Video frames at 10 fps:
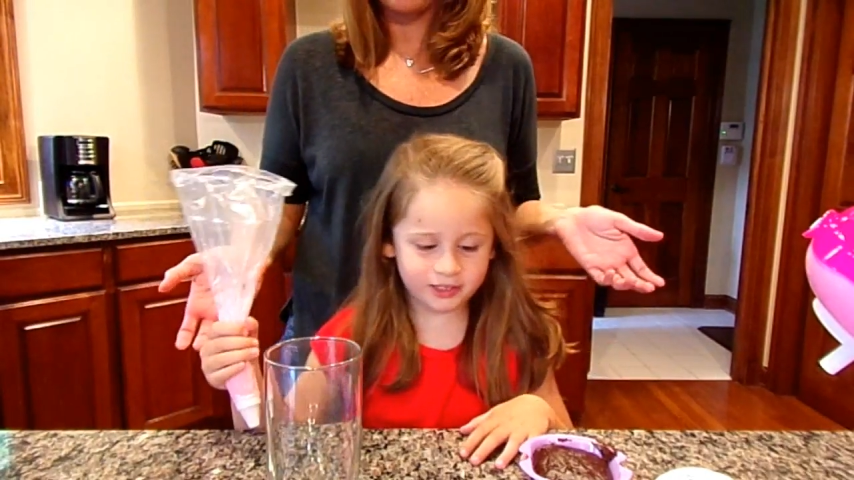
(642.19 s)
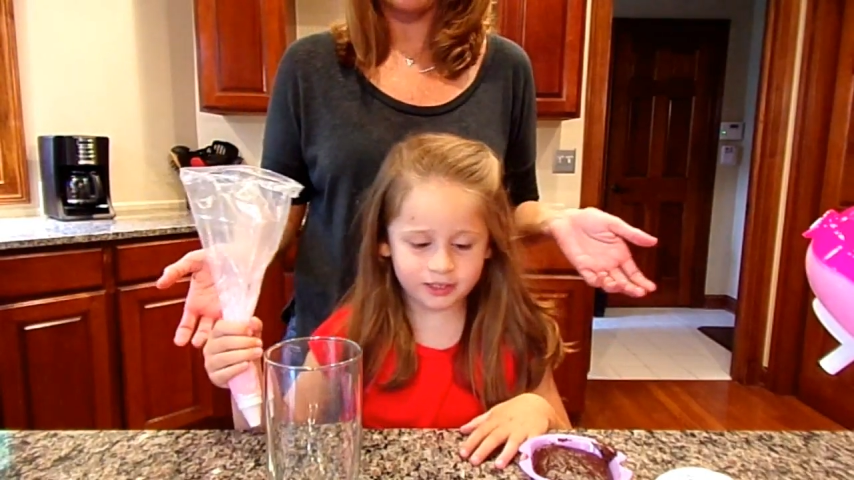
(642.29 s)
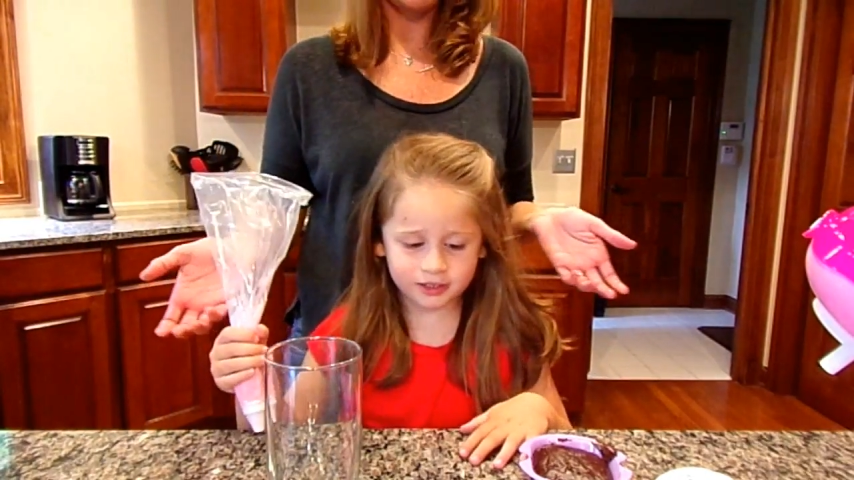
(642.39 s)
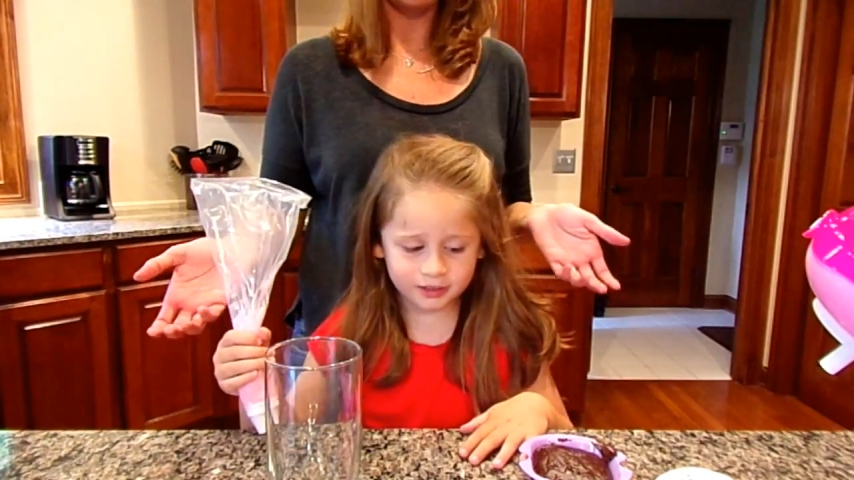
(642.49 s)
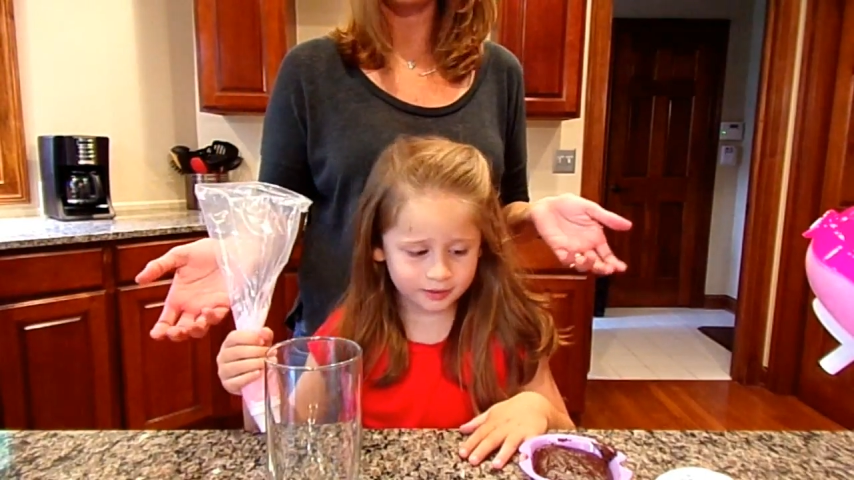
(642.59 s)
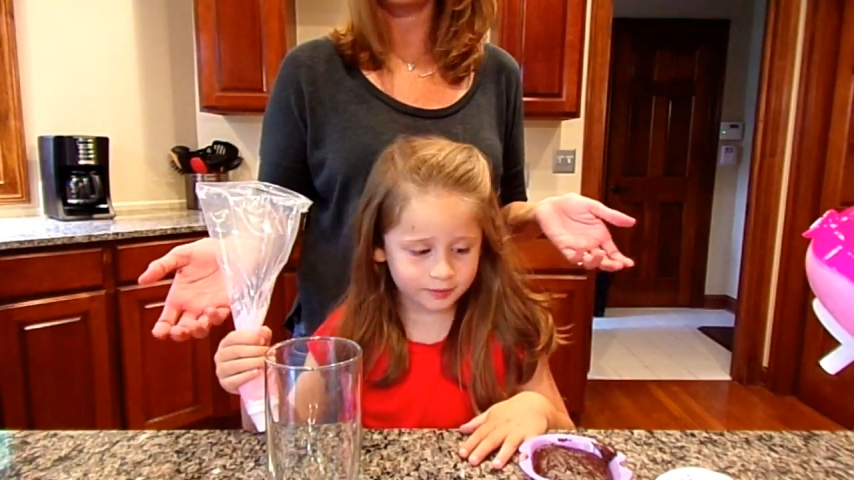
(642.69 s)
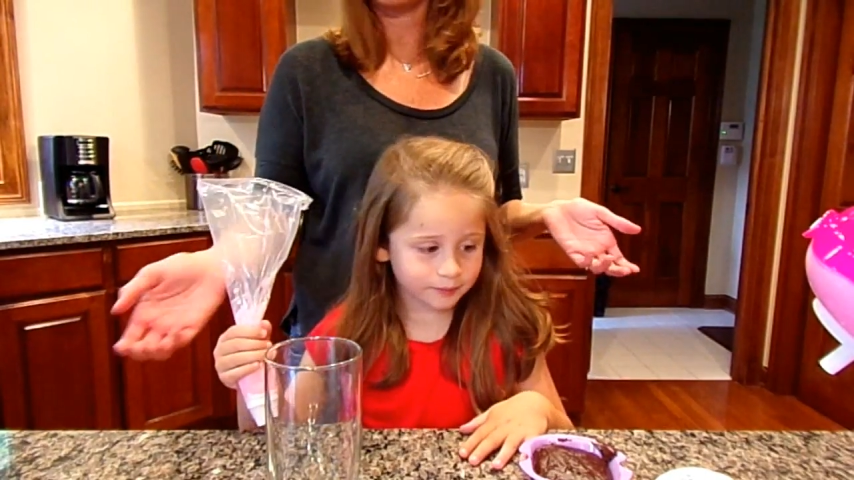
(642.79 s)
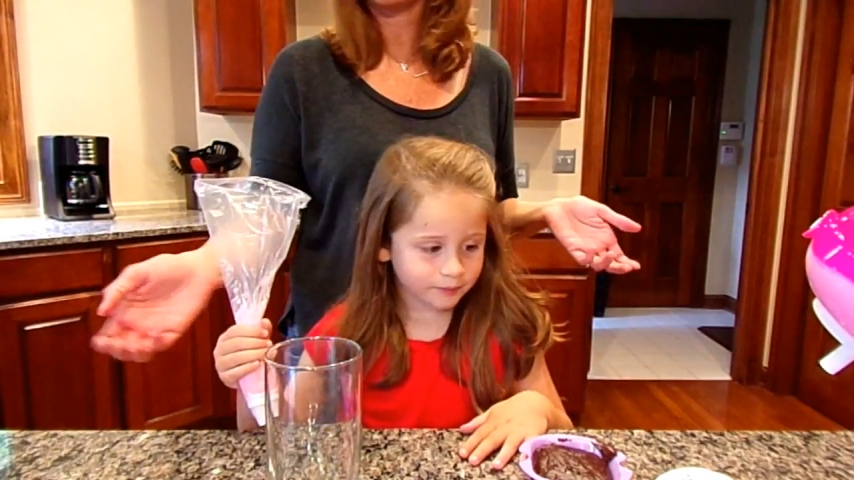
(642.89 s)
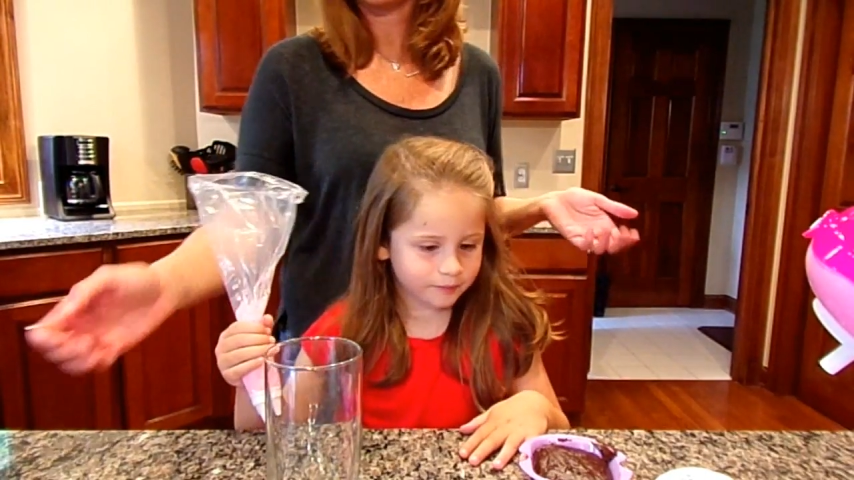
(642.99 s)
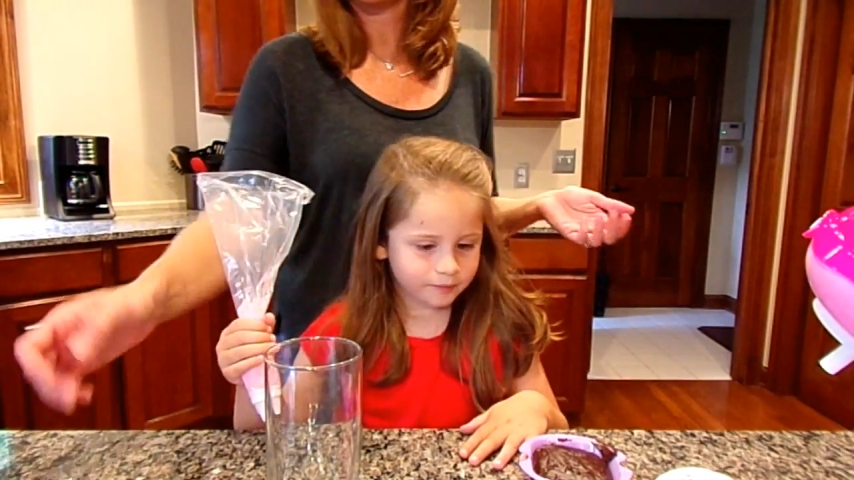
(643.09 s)
Pink icing
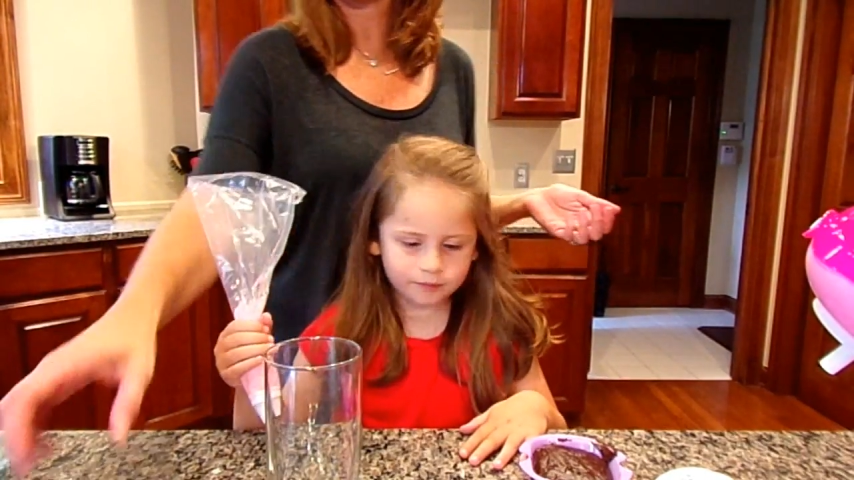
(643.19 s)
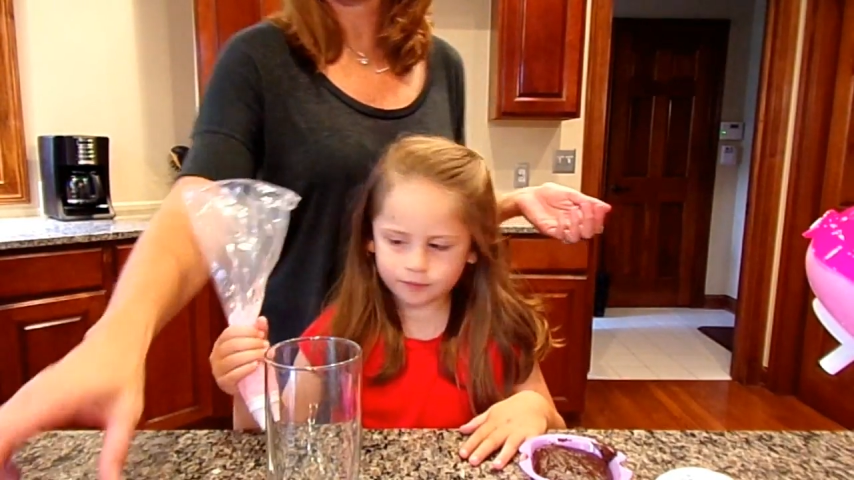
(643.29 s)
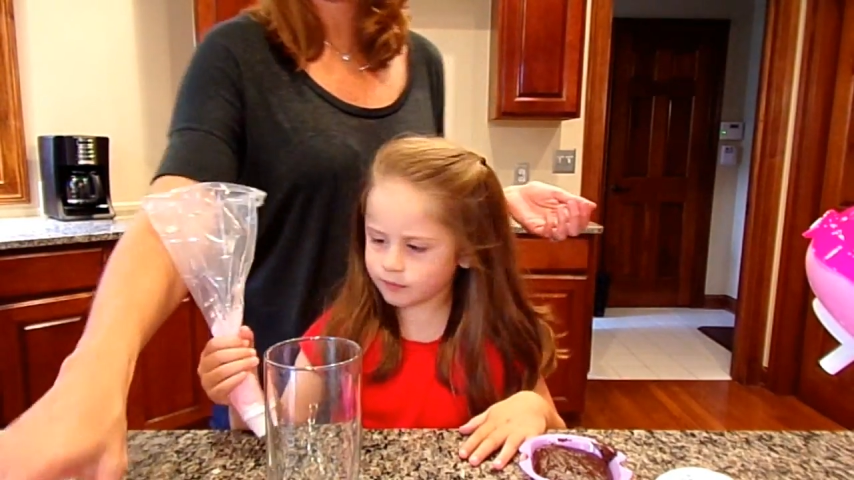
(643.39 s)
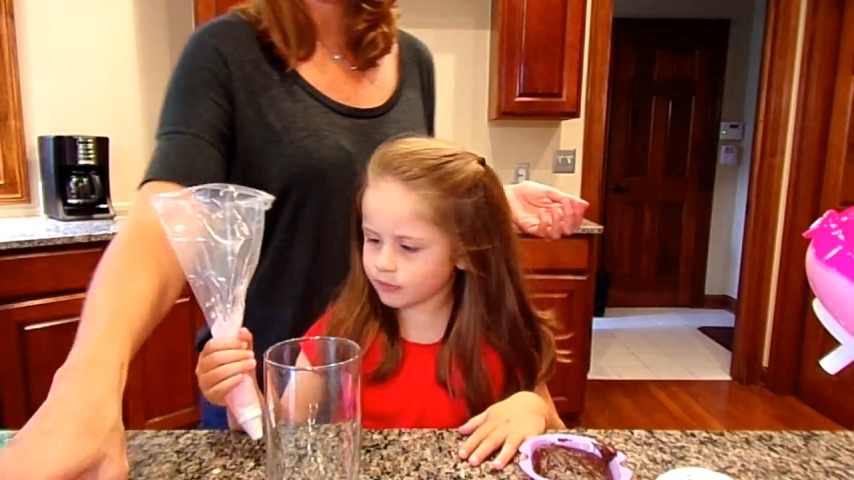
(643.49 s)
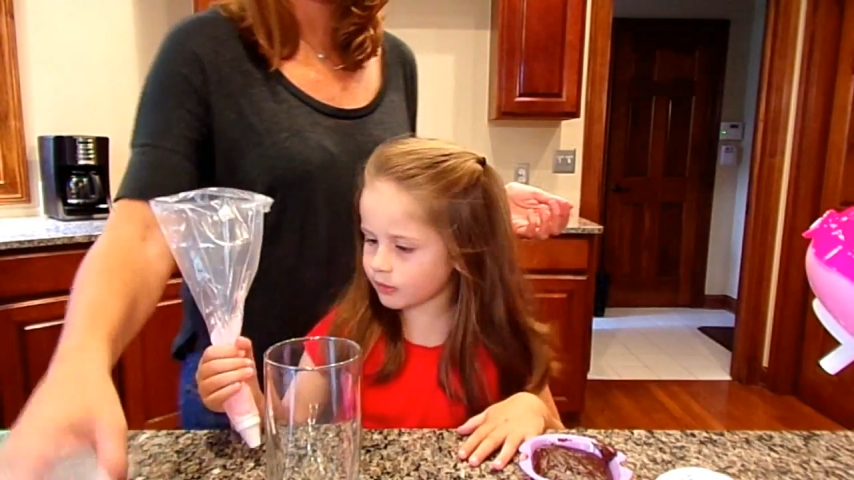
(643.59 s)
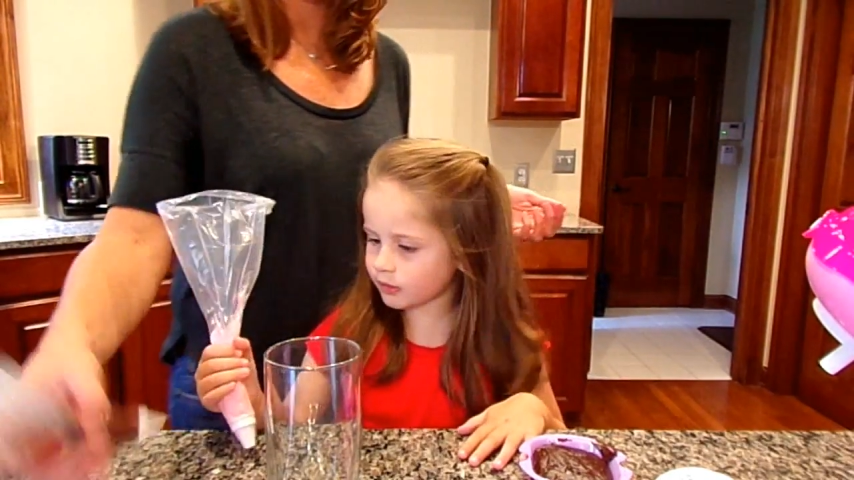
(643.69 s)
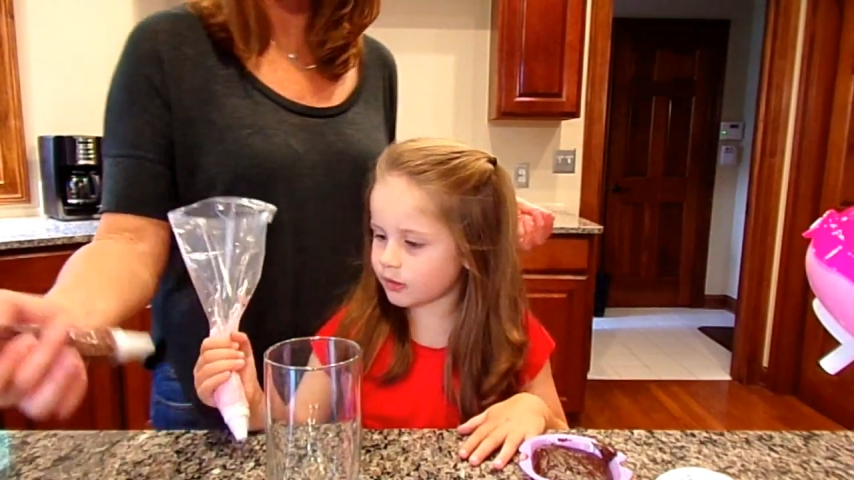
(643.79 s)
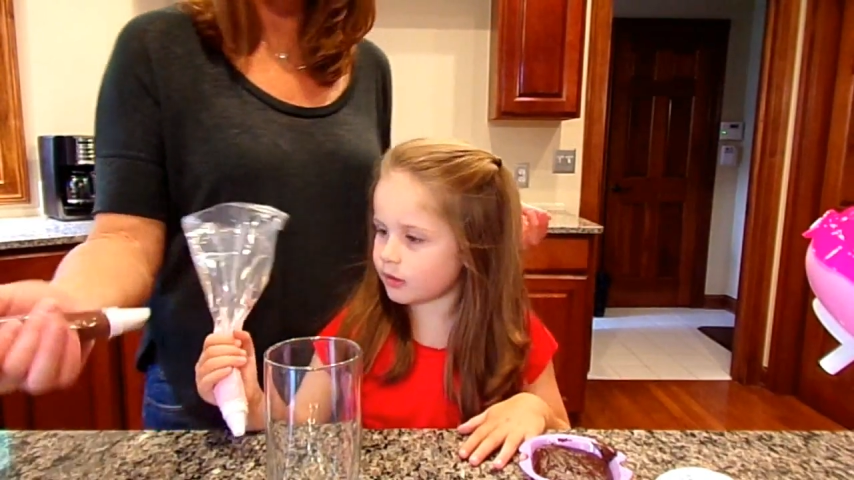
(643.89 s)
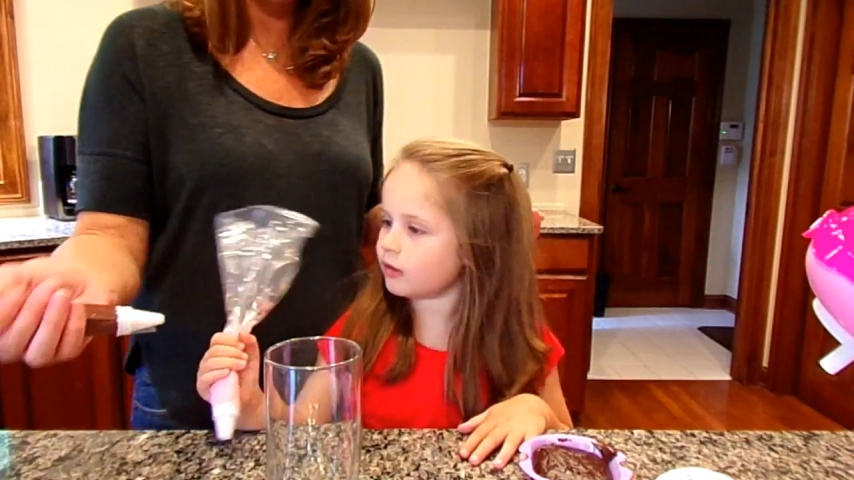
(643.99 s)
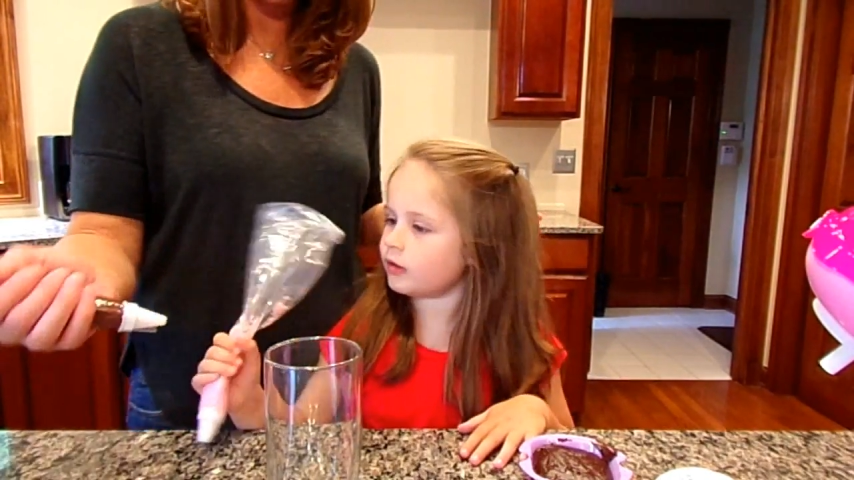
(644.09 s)
first, or the chocolate
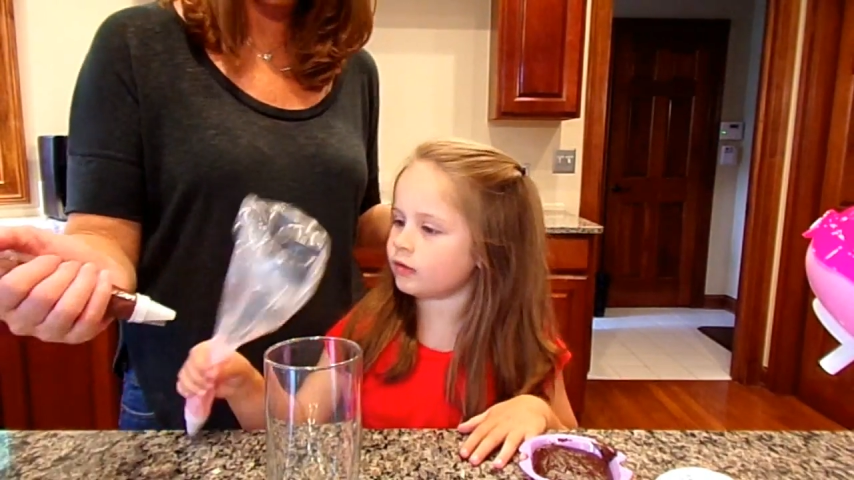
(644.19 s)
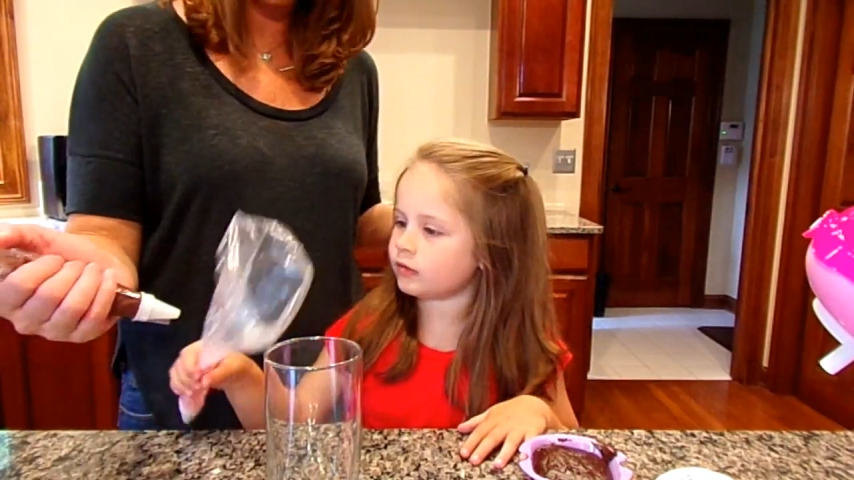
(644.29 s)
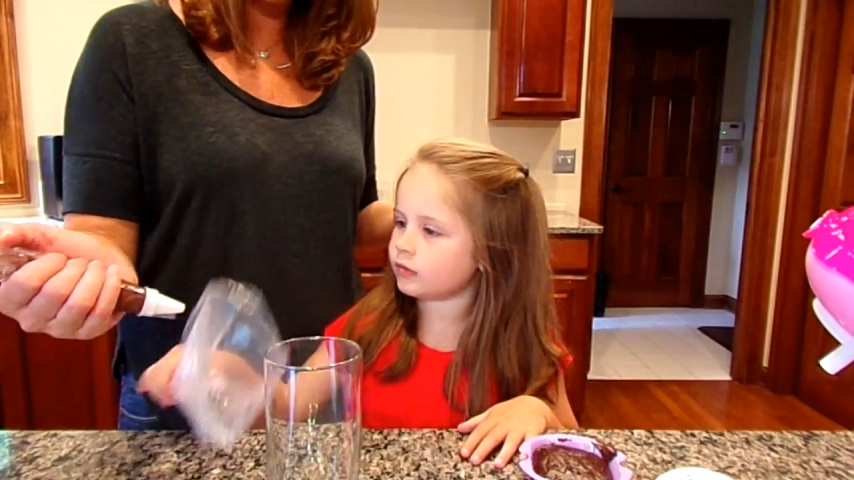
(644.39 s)
icing?